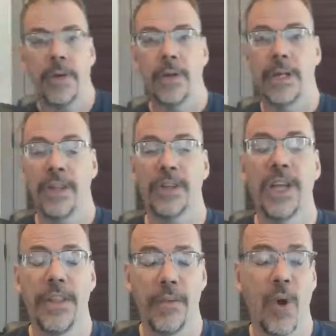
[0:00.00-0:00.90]
Now, there's
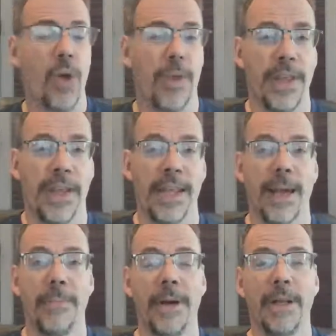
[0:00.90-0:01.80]
nothing wrong with any of
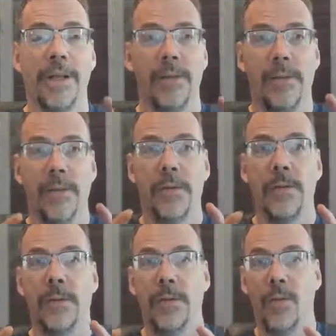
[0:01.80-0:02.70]
that, but
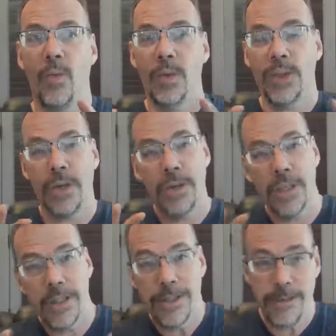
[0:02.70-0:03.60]
we're starting to
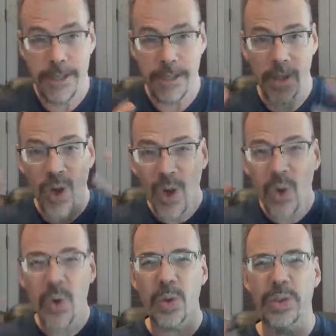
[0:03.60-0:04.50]
loosen the
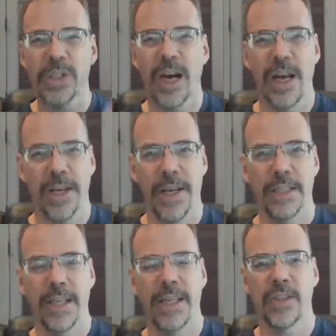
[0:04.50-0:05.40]
holds on
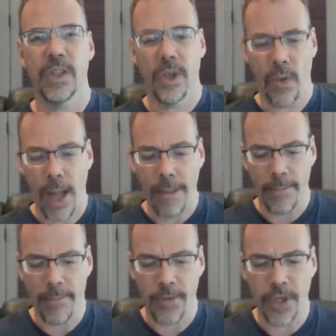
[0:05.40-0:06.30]
us. And so
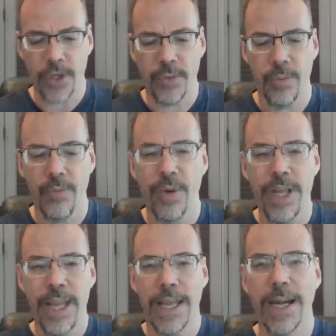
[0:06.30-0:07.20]
I'm just
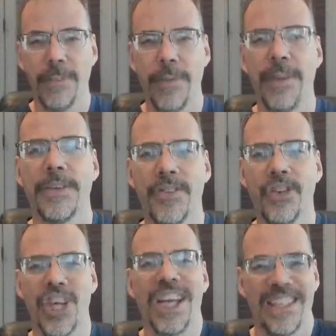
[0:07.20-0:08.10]
bringing up this
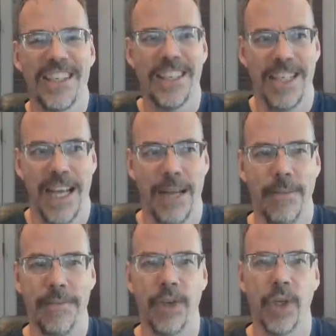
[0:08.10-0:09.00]
Jason
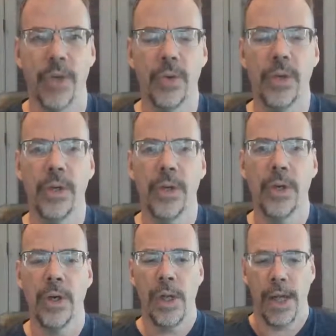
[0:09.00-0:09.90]
name for you
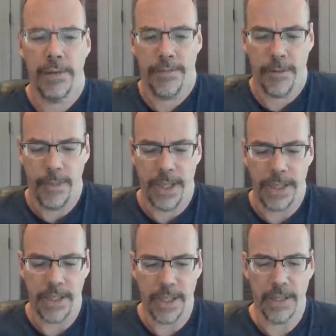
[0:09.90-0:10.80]
and for me
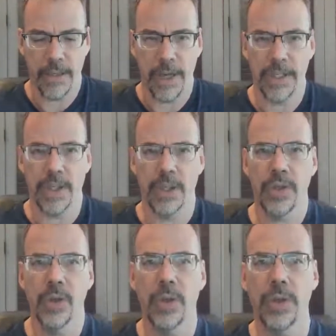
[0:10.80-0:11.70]
as a
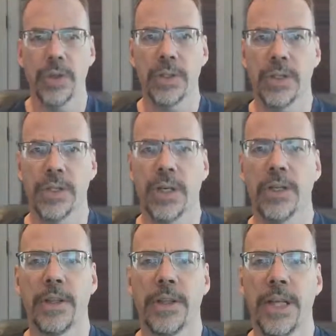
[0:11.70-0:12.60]
tool to start
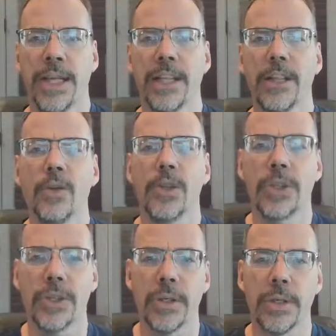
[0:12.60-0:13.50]
to think
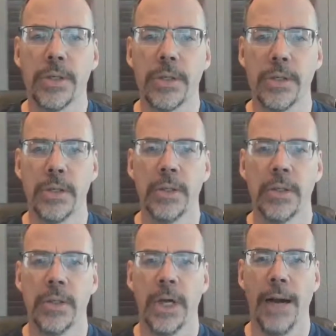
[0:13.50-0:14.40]
looser
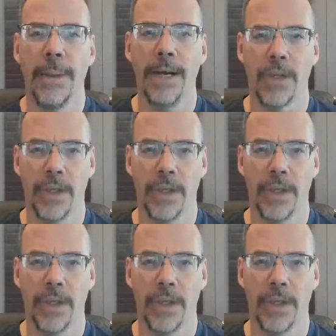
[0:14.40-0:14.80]
about